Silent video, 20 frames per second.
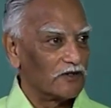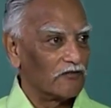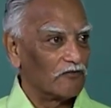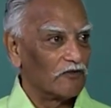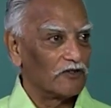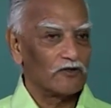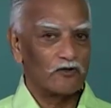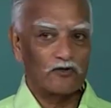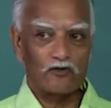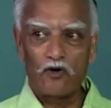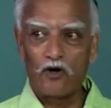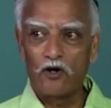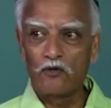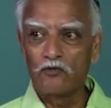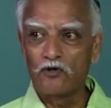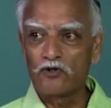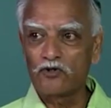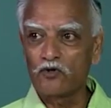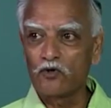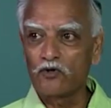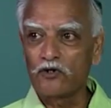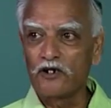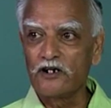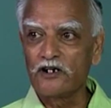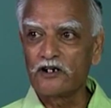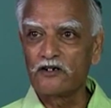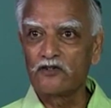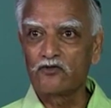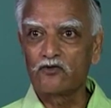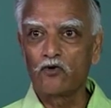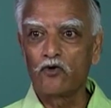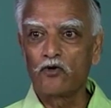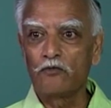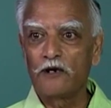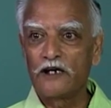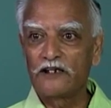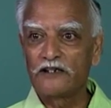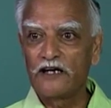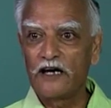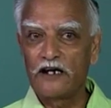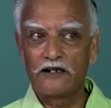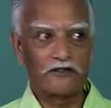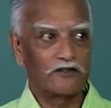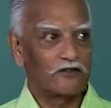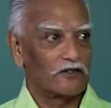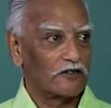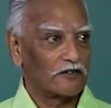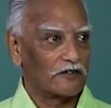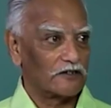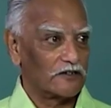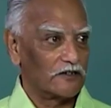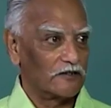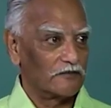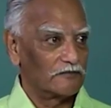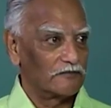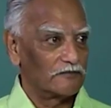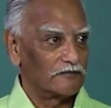which was almost totally controlled by the aristocracy.